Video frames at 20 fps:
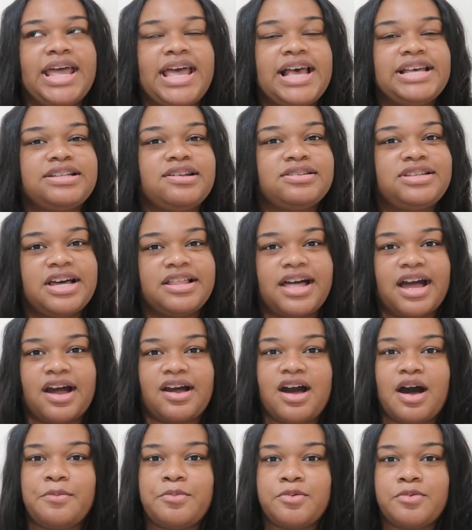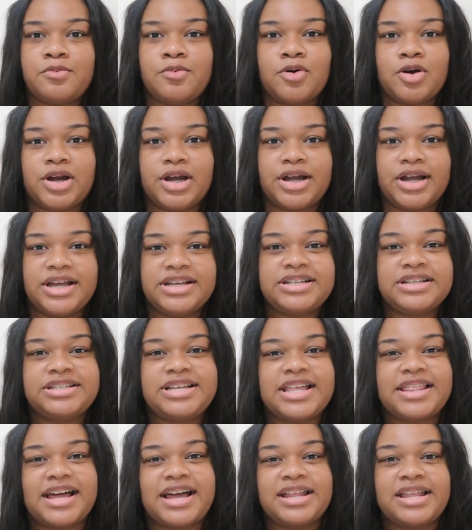it's gonna take
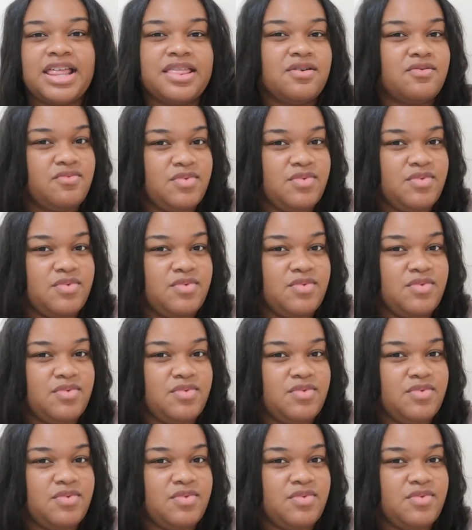like another